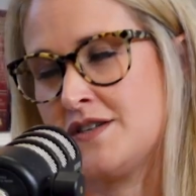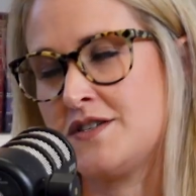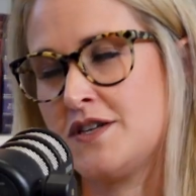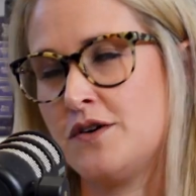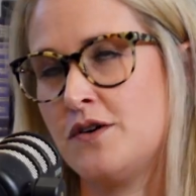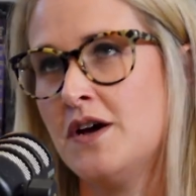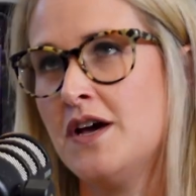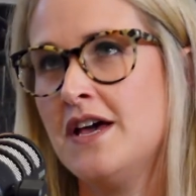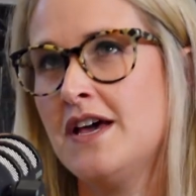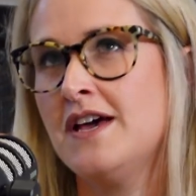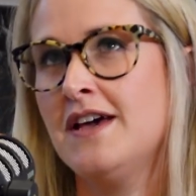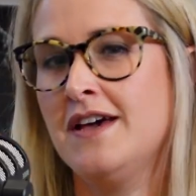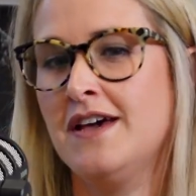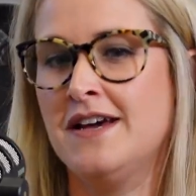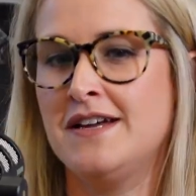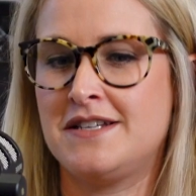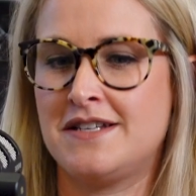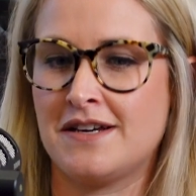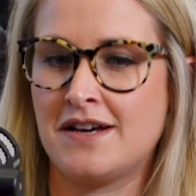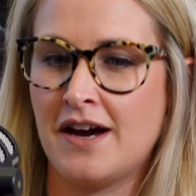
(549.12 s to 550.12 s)
So
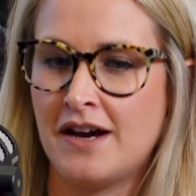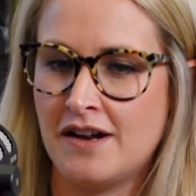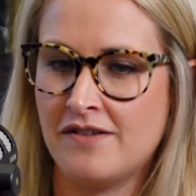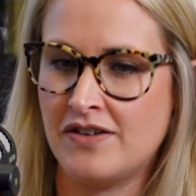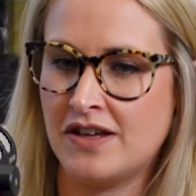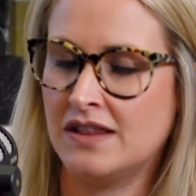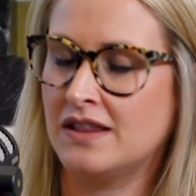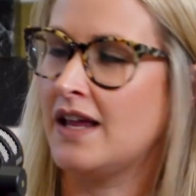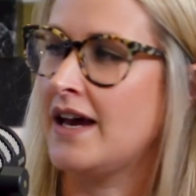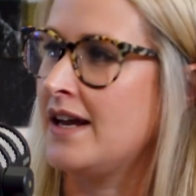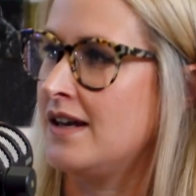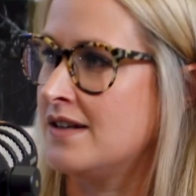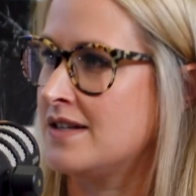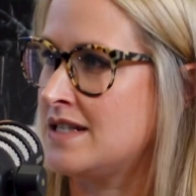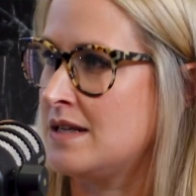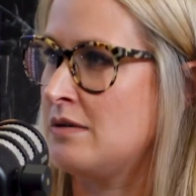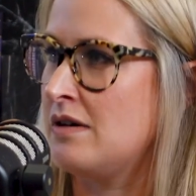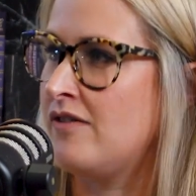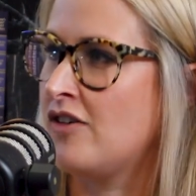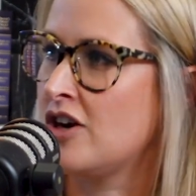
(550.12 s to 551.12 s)
to kind of enlighten
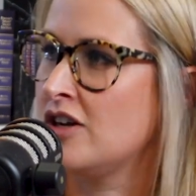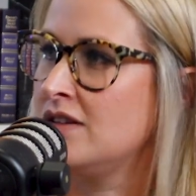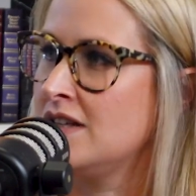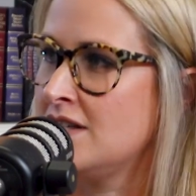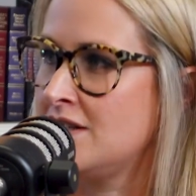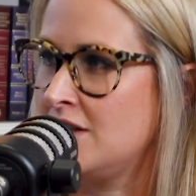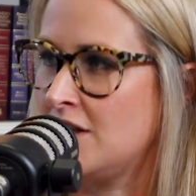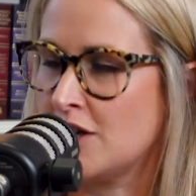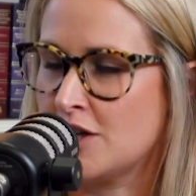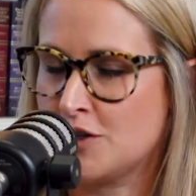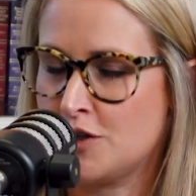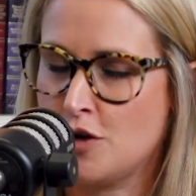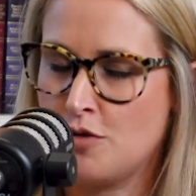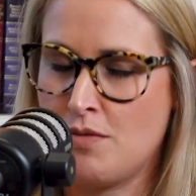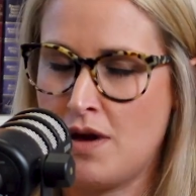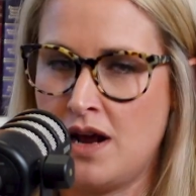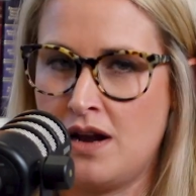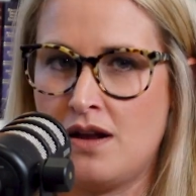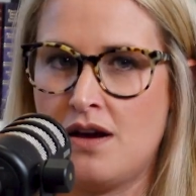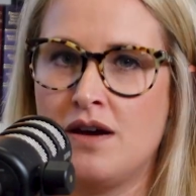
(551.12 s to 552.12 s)
some of our listeners who
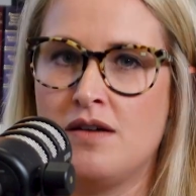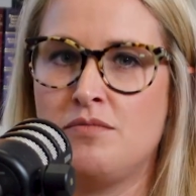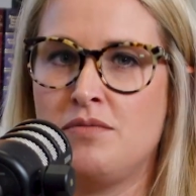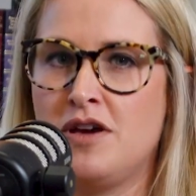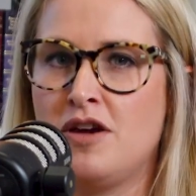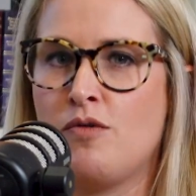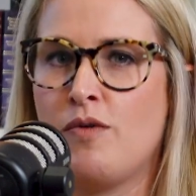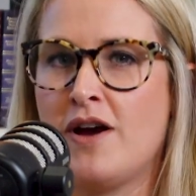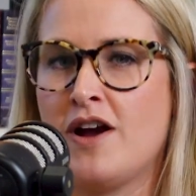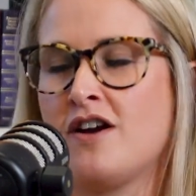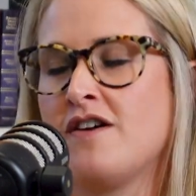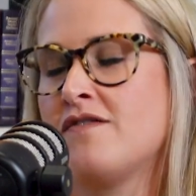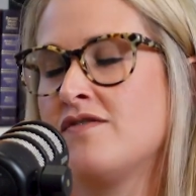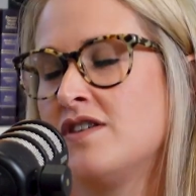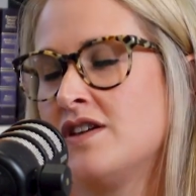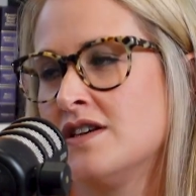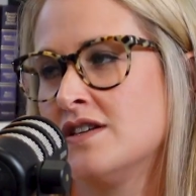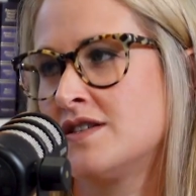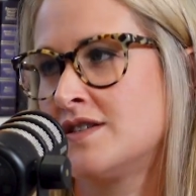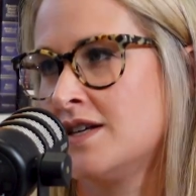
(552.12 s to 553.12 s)
may not be aware of
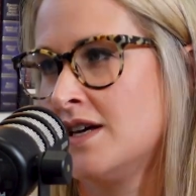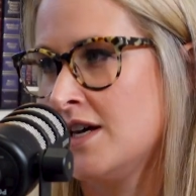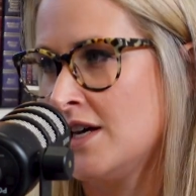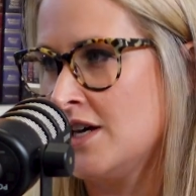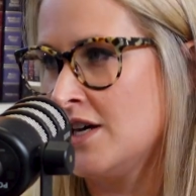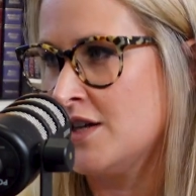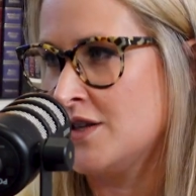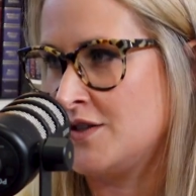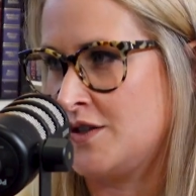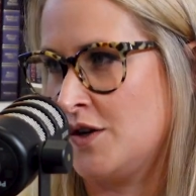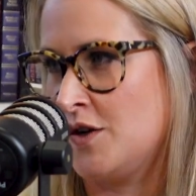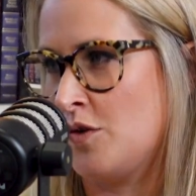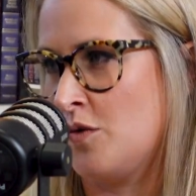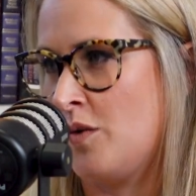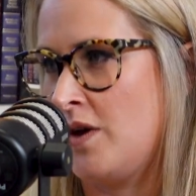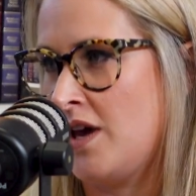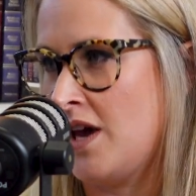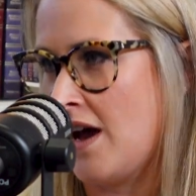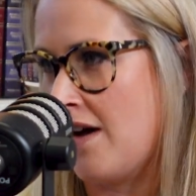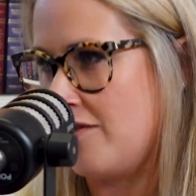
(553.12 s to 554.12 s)
this, so
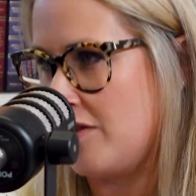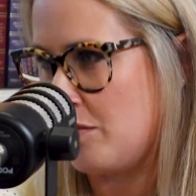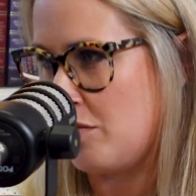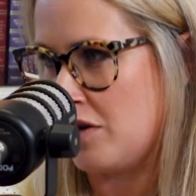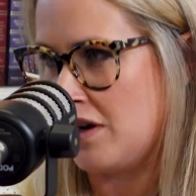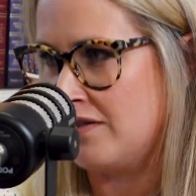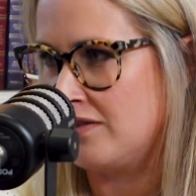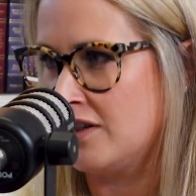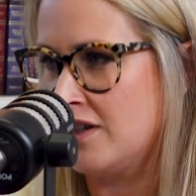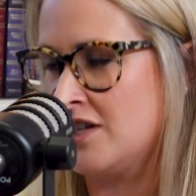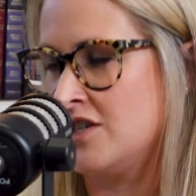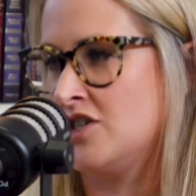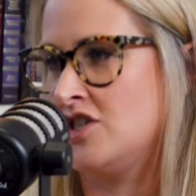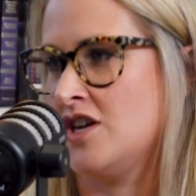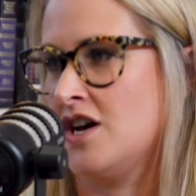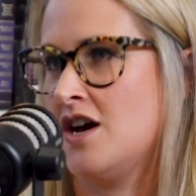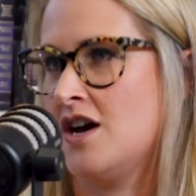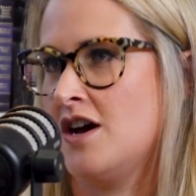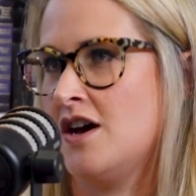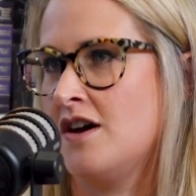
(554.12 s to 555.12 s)
we have the privilege
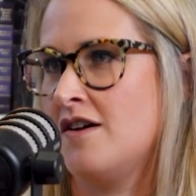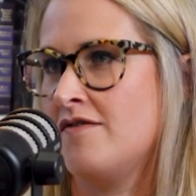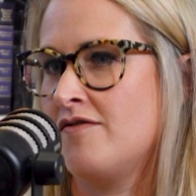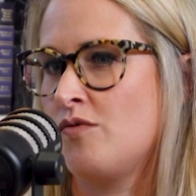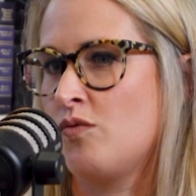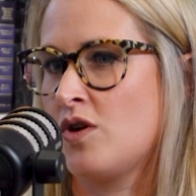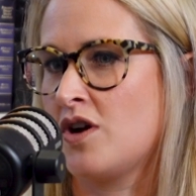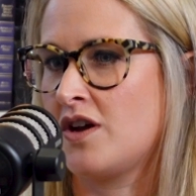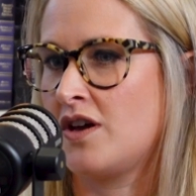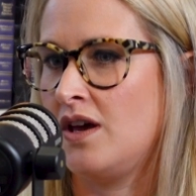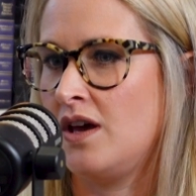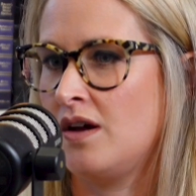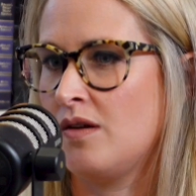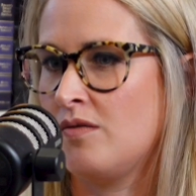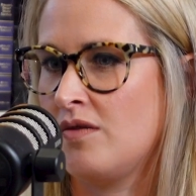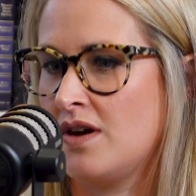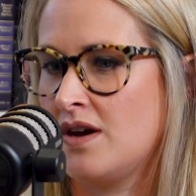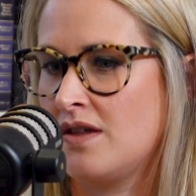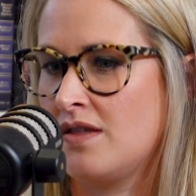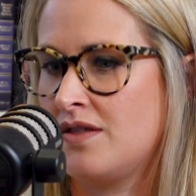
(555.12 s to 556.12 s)
of working
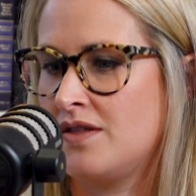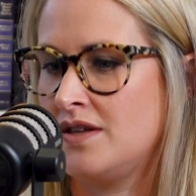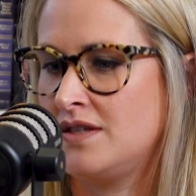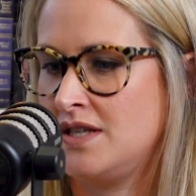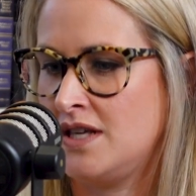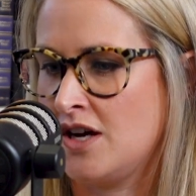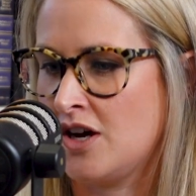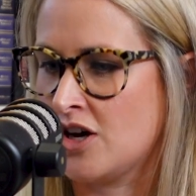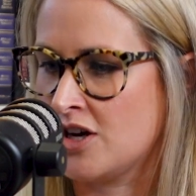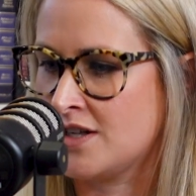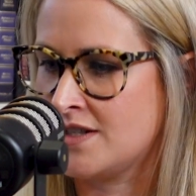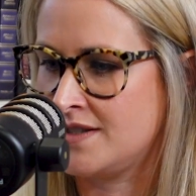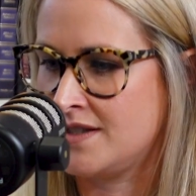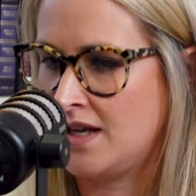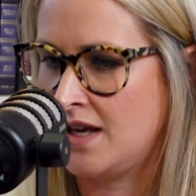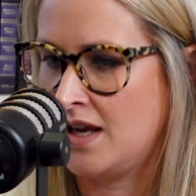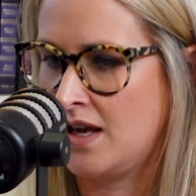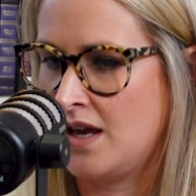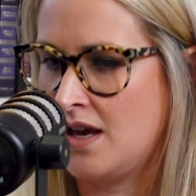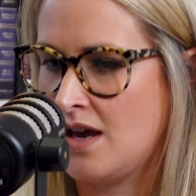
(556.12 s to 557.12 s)
with the
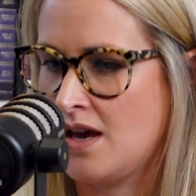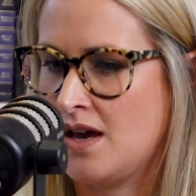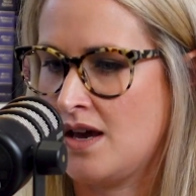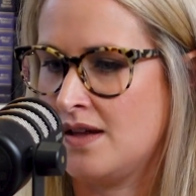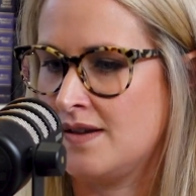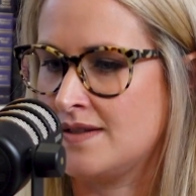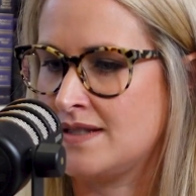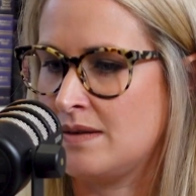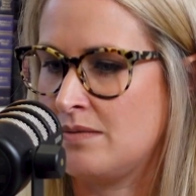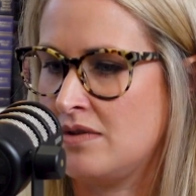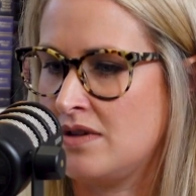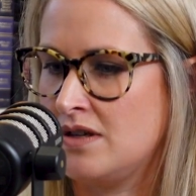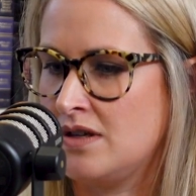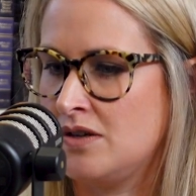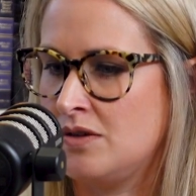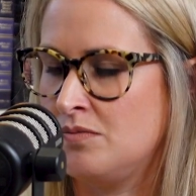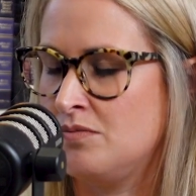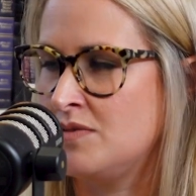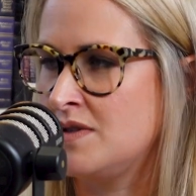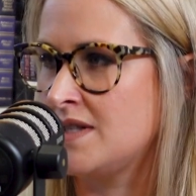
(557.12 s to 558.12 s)
DRC and some of
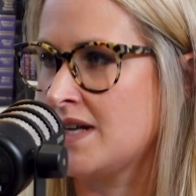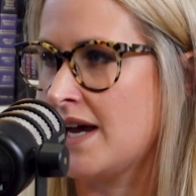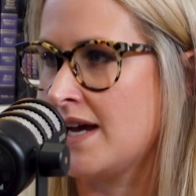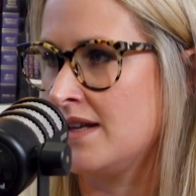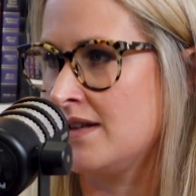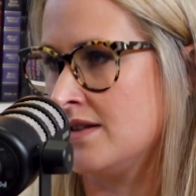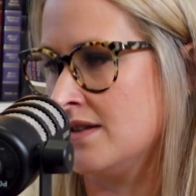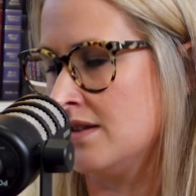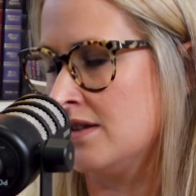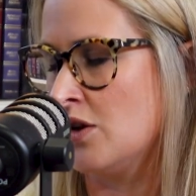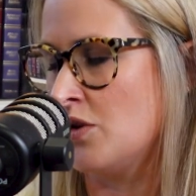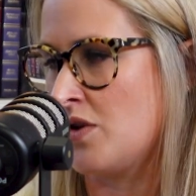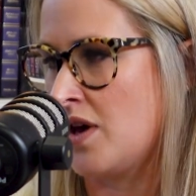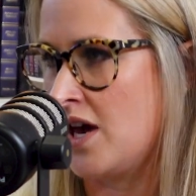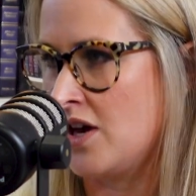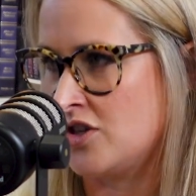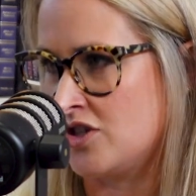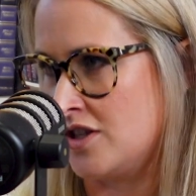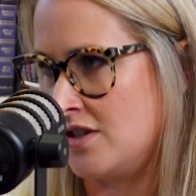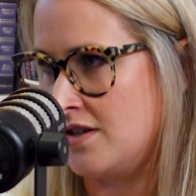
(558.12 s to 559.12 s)
the site
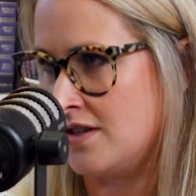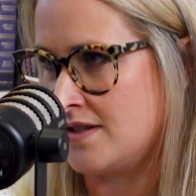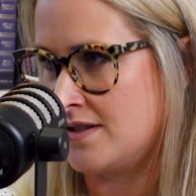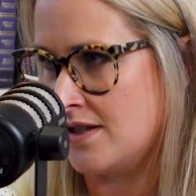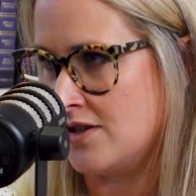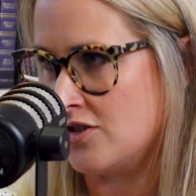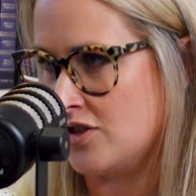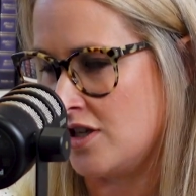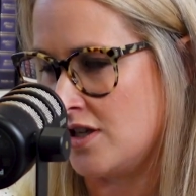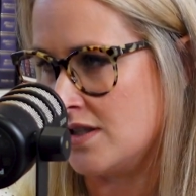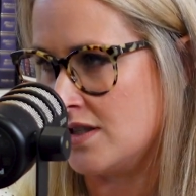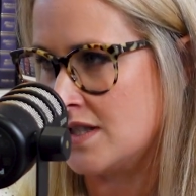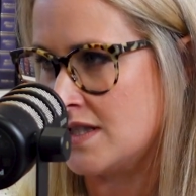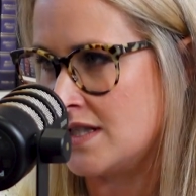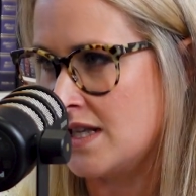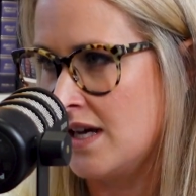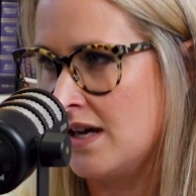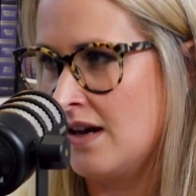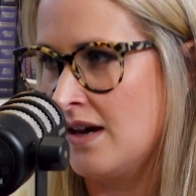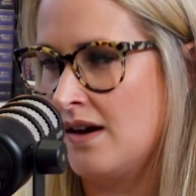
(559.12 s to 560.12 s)
location decisions
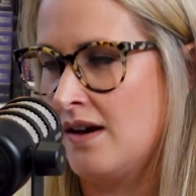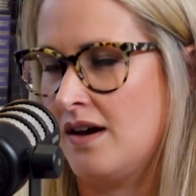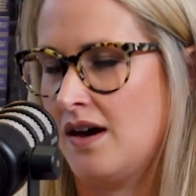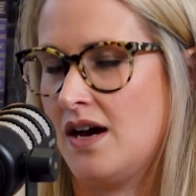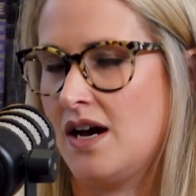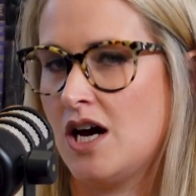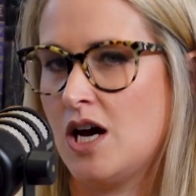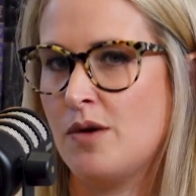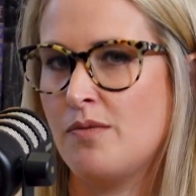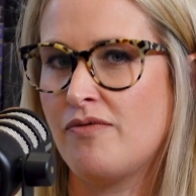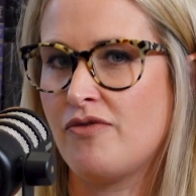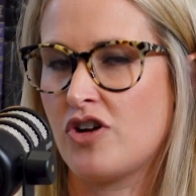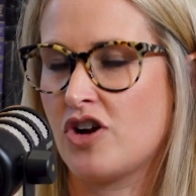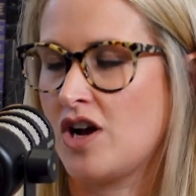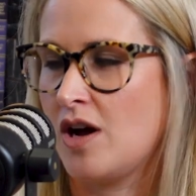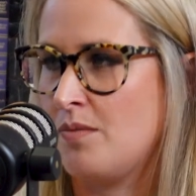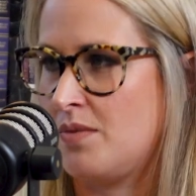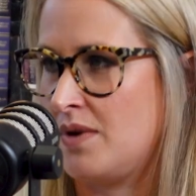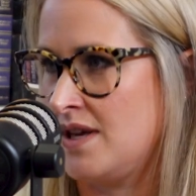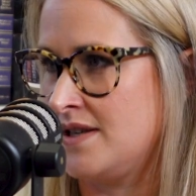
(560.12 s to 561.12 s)
for
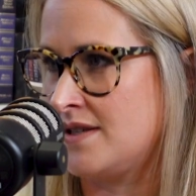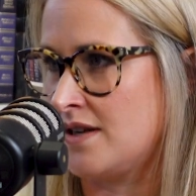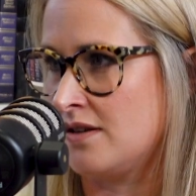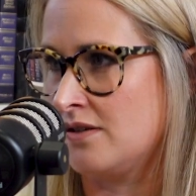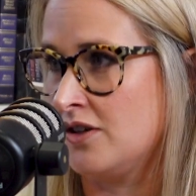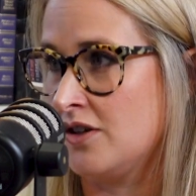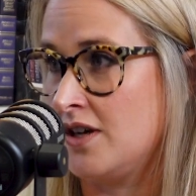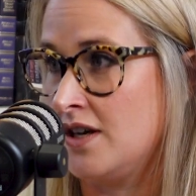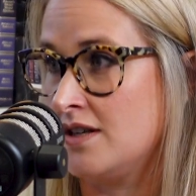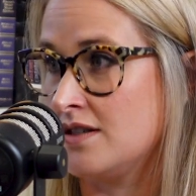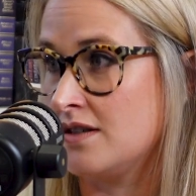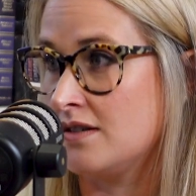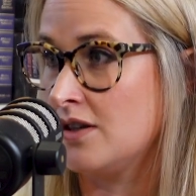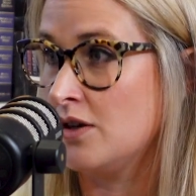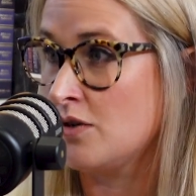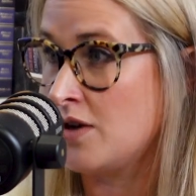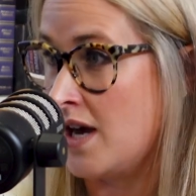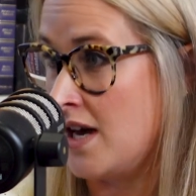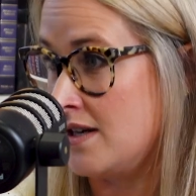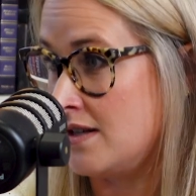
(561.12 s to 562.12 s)
companies that are looking to
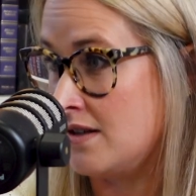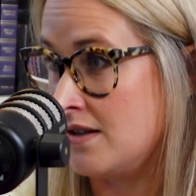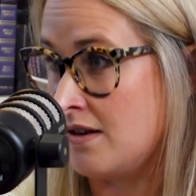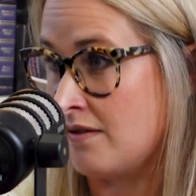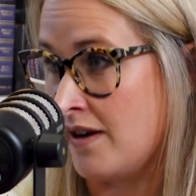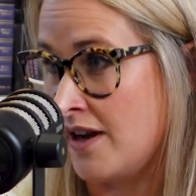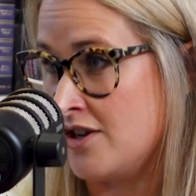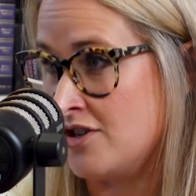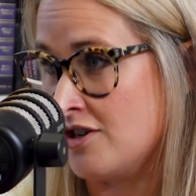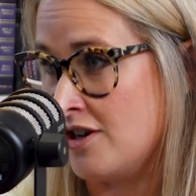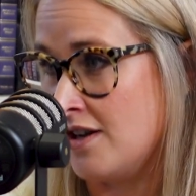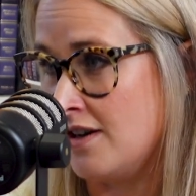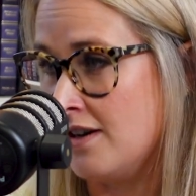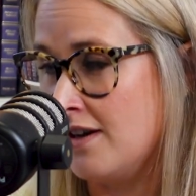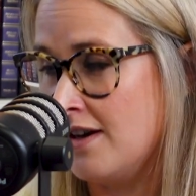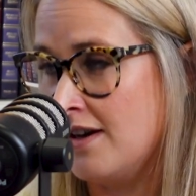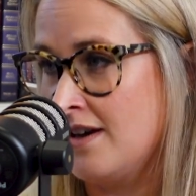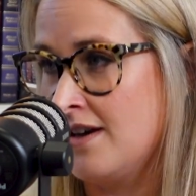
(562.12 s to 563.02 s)
locate to the region.